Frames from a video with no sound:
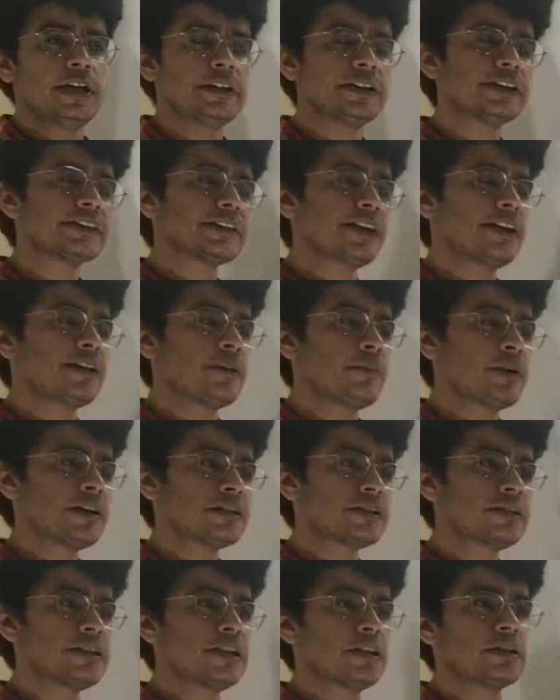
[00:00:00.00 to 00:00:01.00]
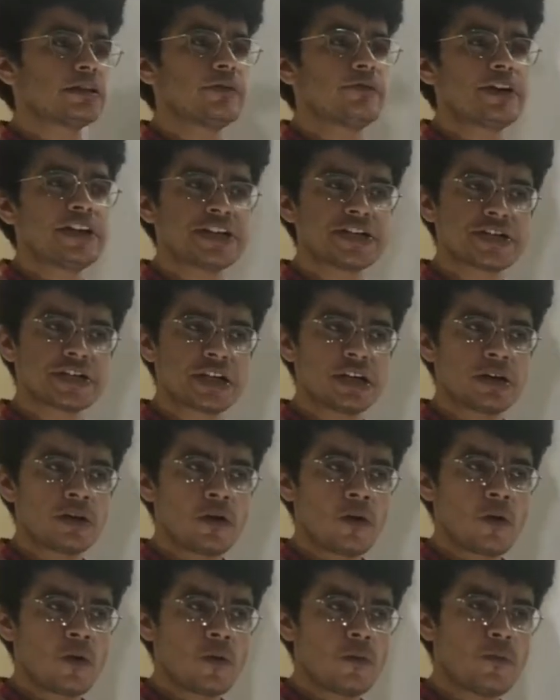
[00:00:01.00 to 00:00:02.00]
the thalamus there are the ventral,
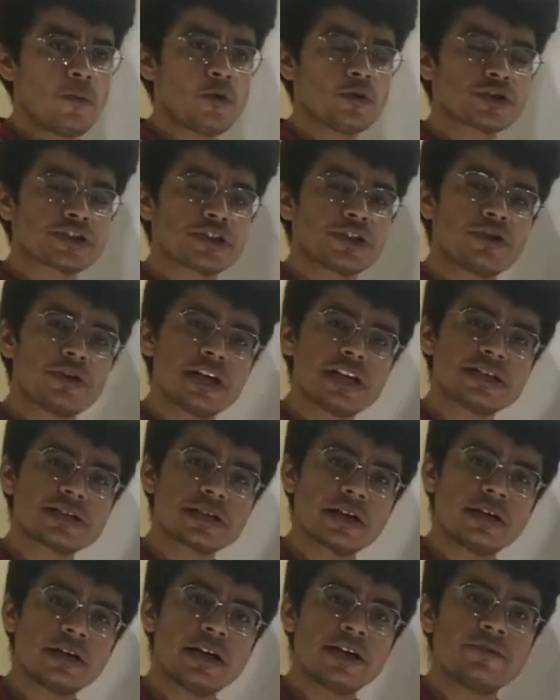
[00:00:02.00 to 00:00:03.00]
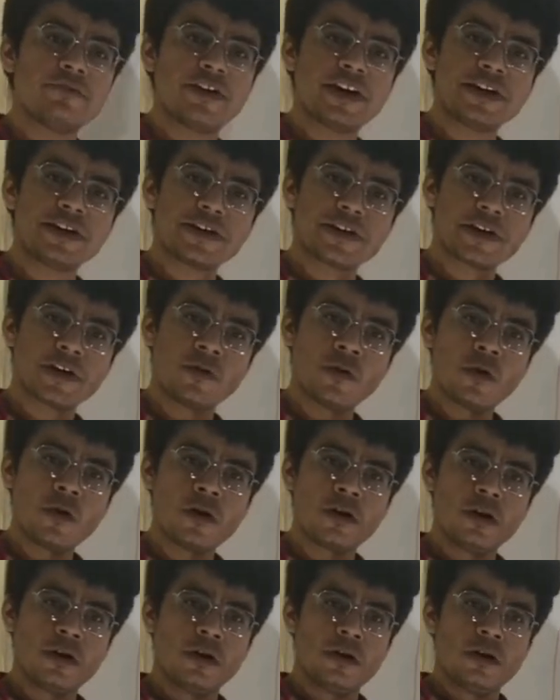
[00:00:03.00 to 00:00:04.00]
posterolateral and ventral
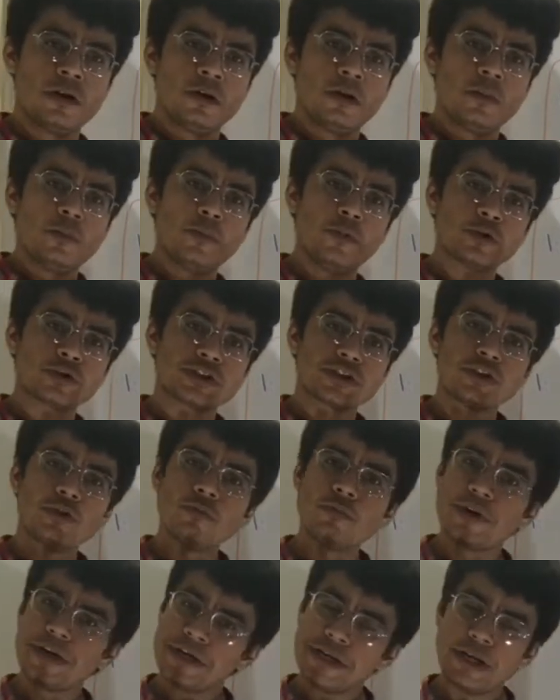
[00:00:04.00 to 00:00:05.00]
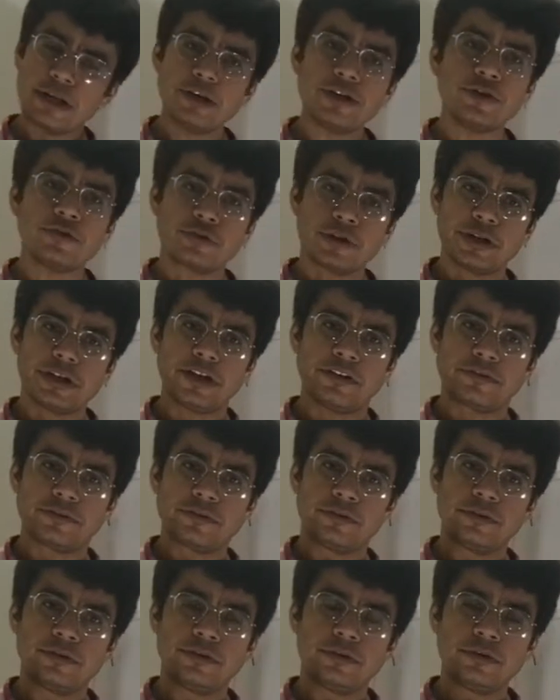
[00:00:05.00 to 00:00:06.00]
posteromedial nucleus.
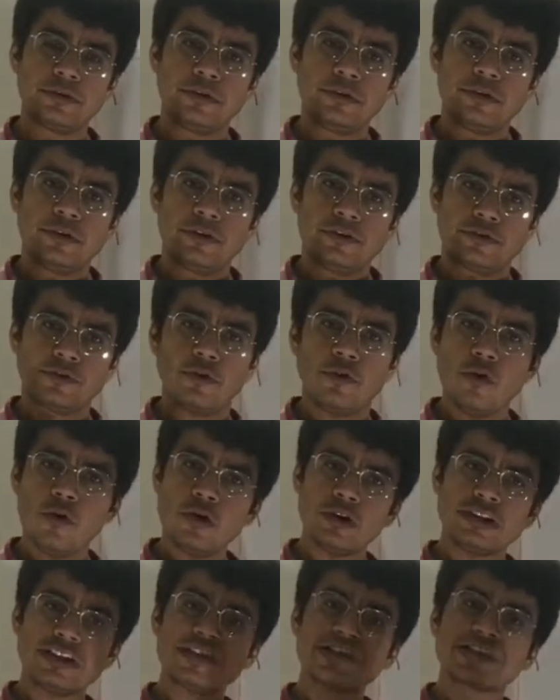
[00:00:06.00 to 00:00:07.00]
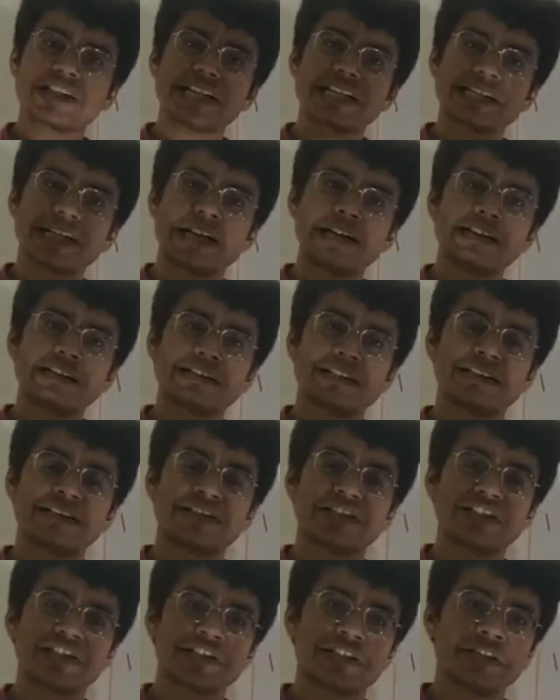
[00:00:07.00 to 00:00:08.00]
So all these tactile
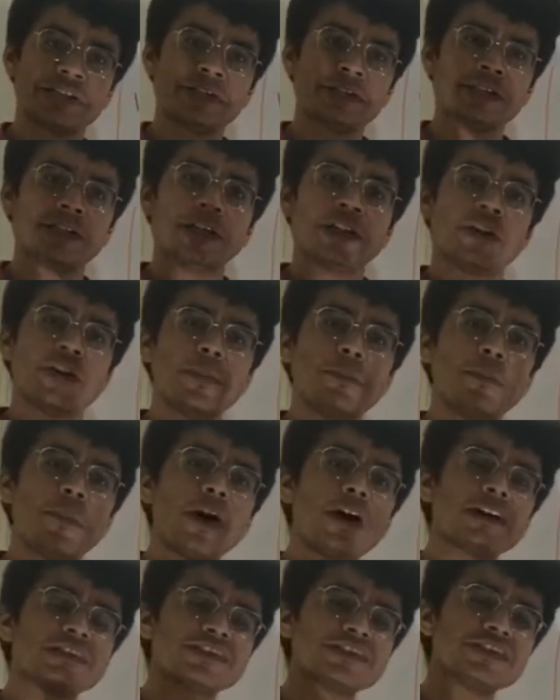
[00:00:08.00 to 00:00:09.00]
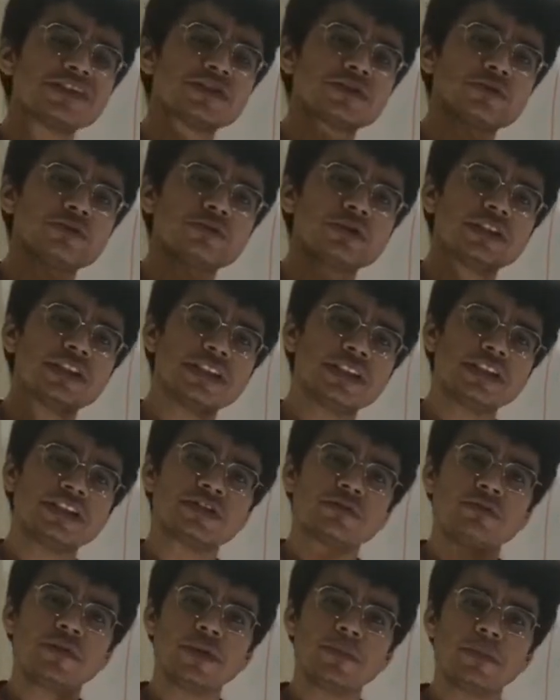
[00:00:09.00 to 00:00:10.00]
sensation, they passes through these
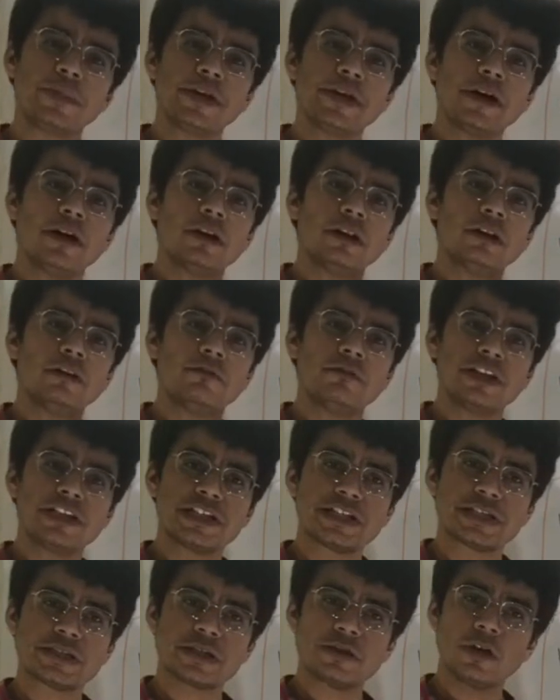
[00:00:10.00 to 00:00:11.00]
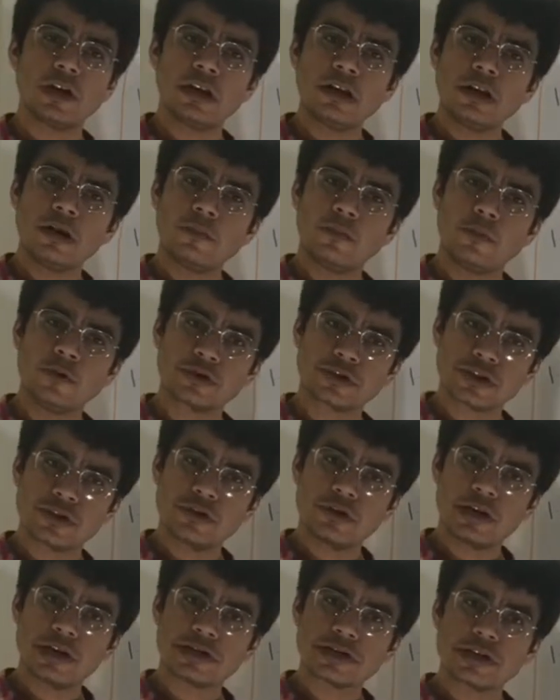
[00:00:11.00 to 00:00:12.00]
VPL, ventral,
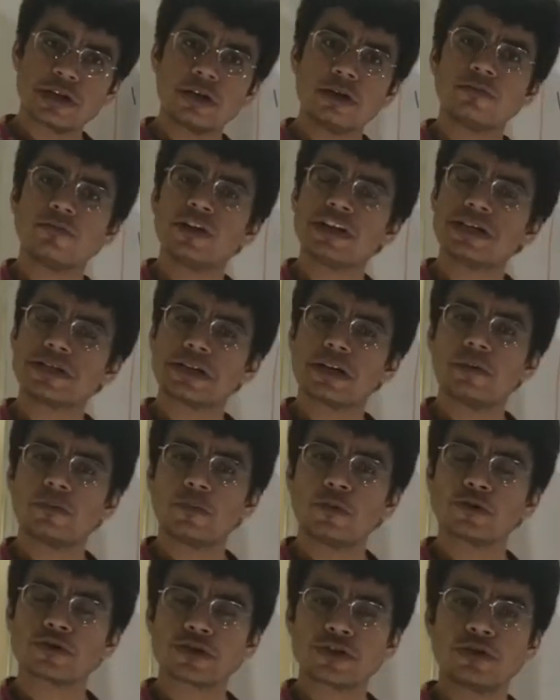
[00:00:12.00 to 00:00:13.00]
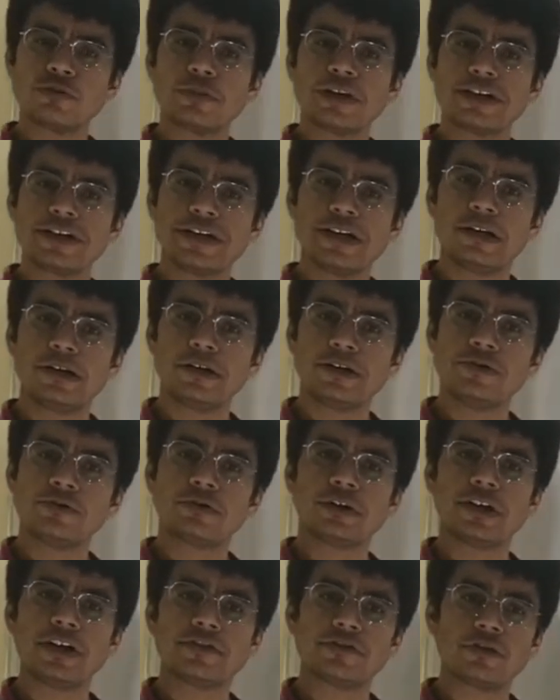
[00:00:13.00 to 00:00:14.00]
posterolateral and ventral posteromedial
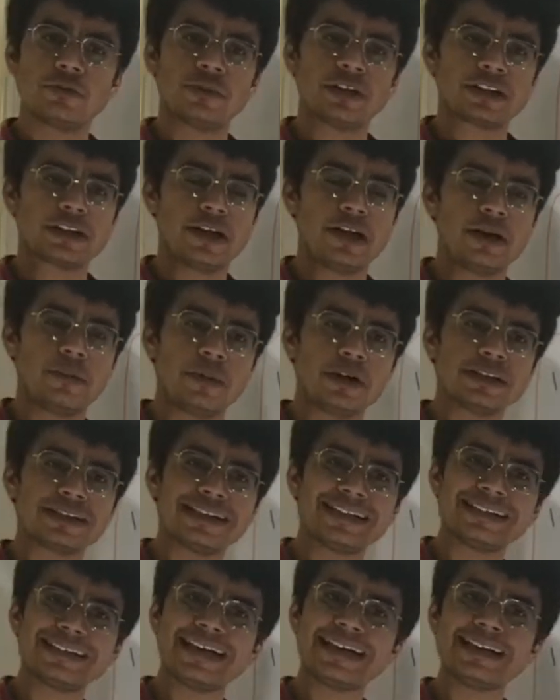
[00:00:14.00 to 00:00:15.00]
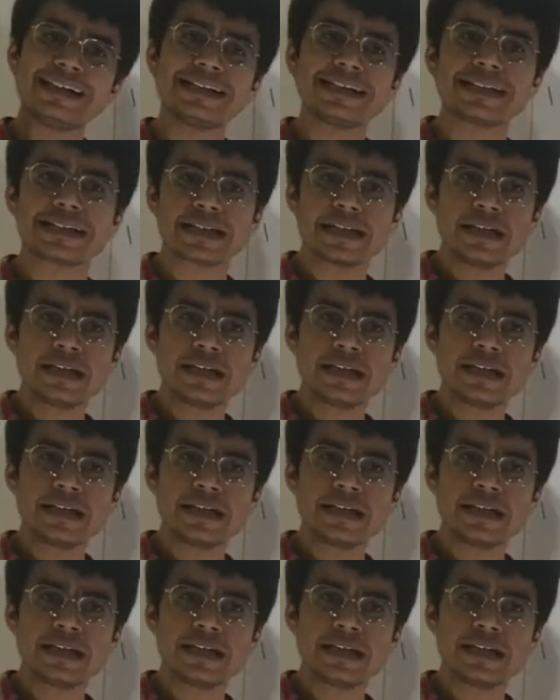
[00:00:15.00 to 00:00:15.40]
nucleus of the thalamus, and then it